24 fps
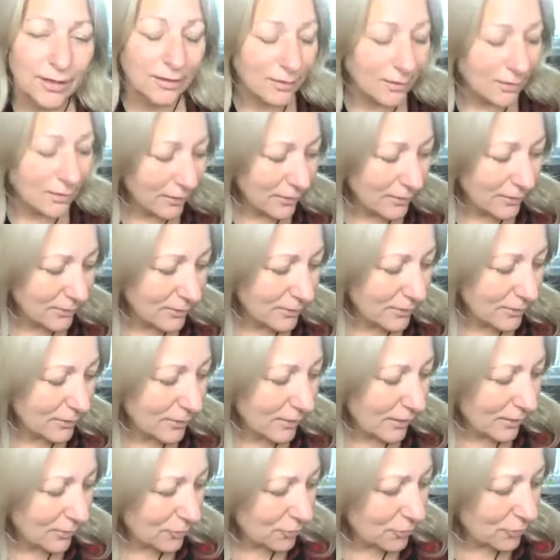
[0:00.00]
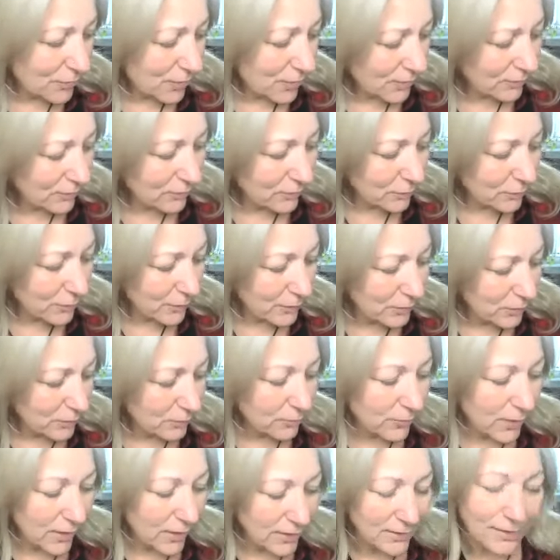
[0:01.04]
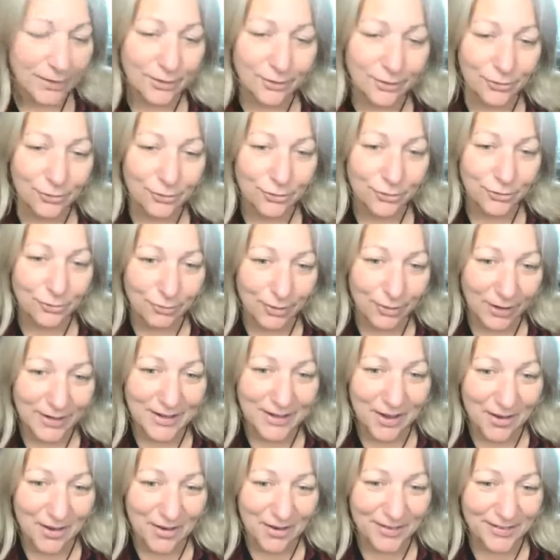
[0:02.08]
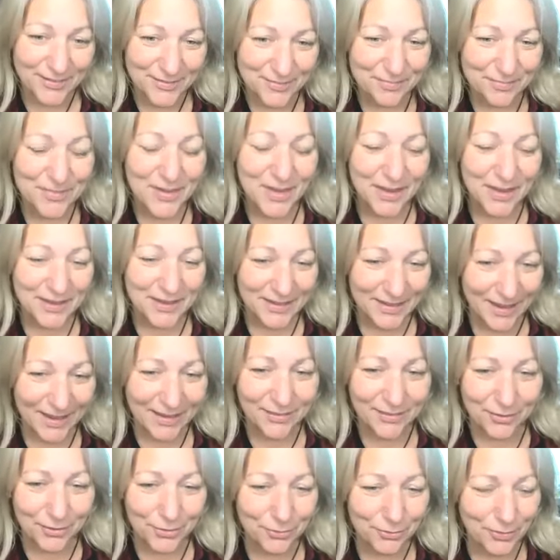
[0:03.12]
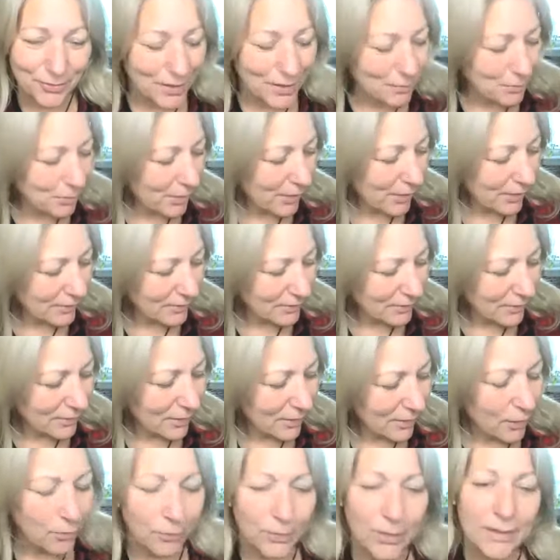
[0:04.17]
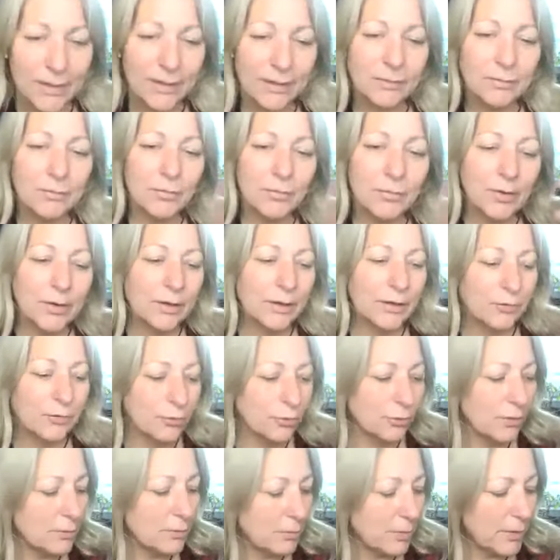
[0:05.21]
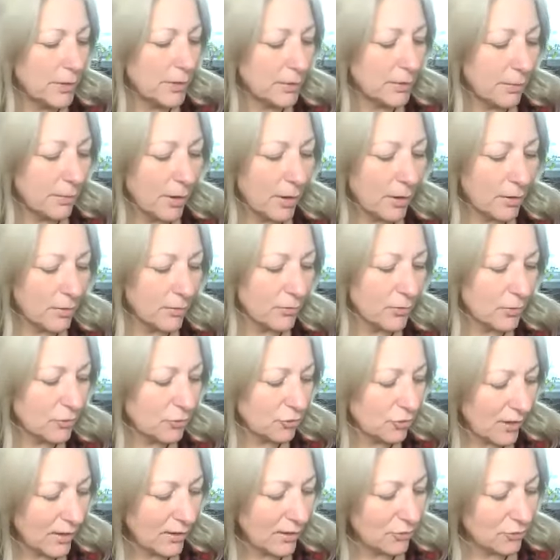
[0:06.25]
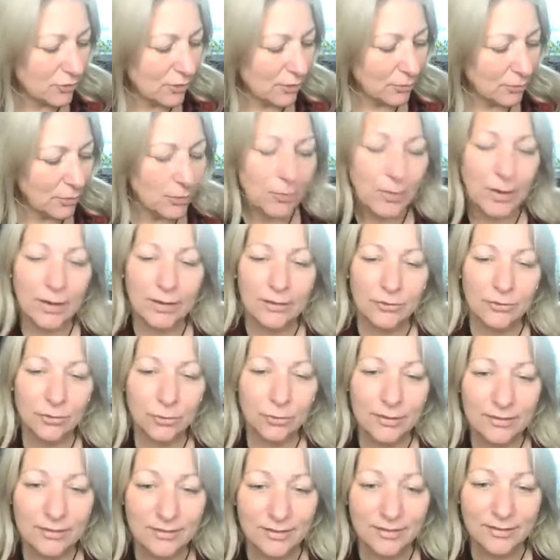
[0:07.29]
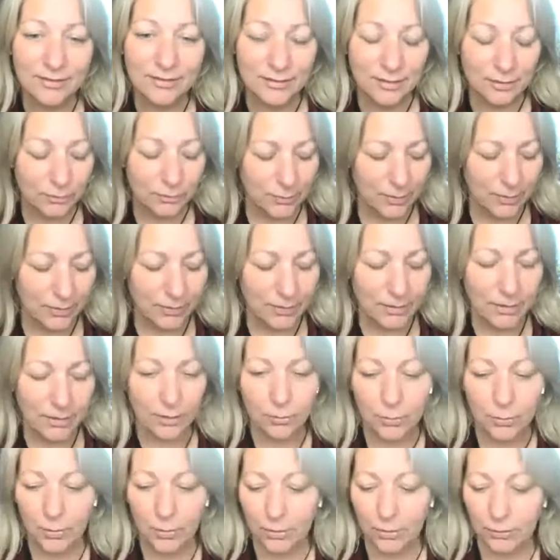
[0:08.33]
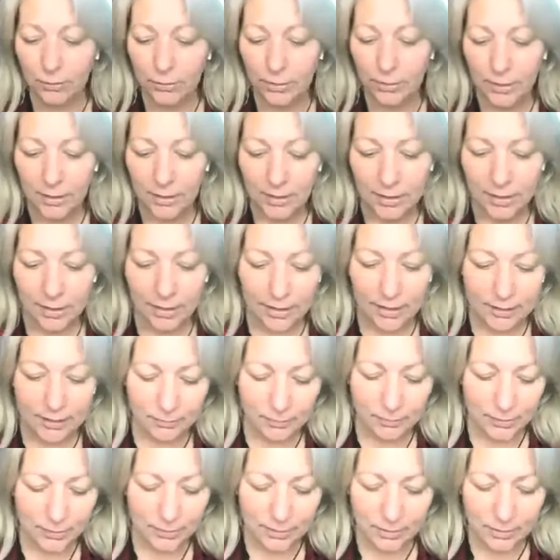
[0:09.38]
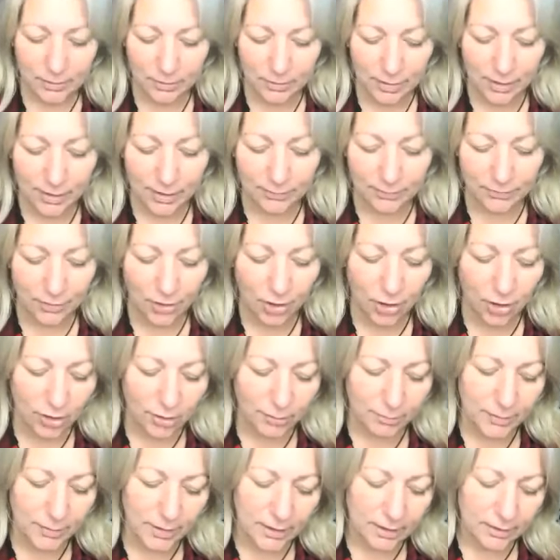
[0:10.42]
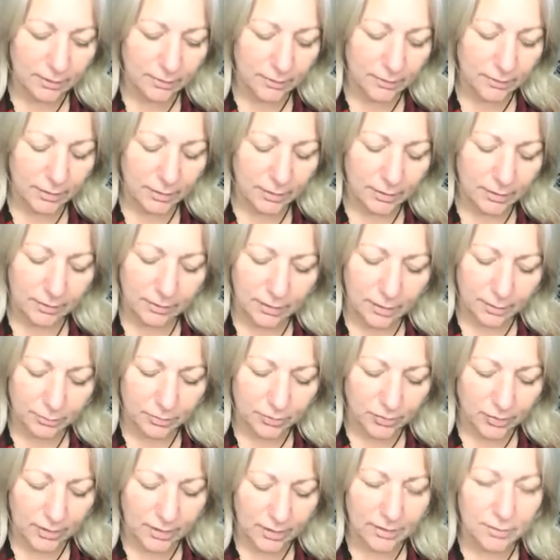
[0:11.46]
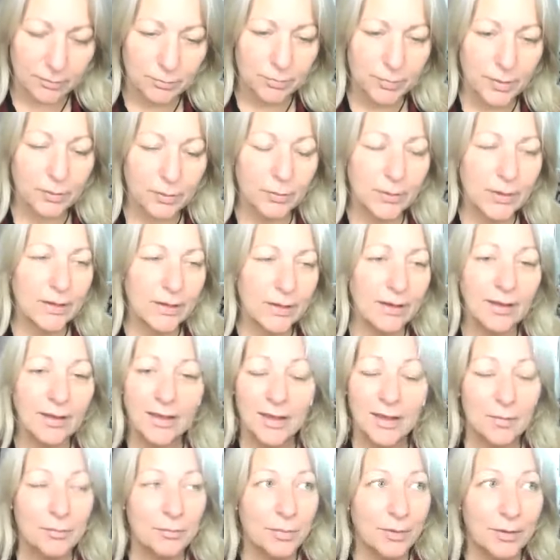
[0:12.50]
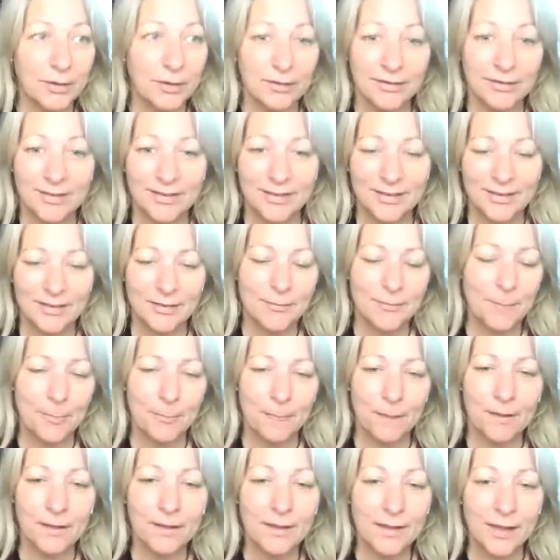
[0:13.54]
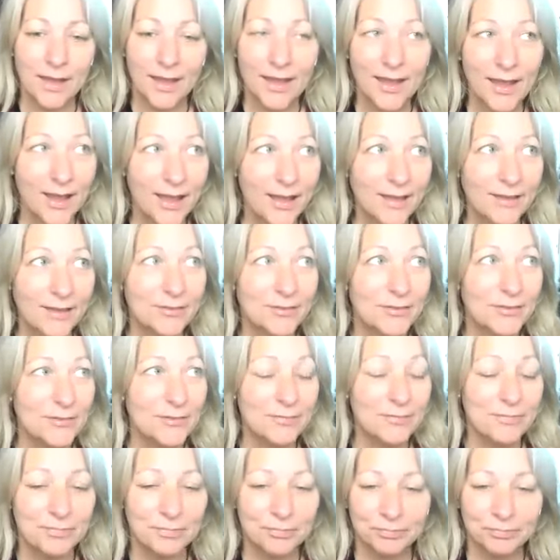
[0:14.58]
listen and trust with the right ears, the right heart, get to the right place, we can really truly be a part of the change that we want to exist in within our world and within our lives. Harmony comes in, but chaos,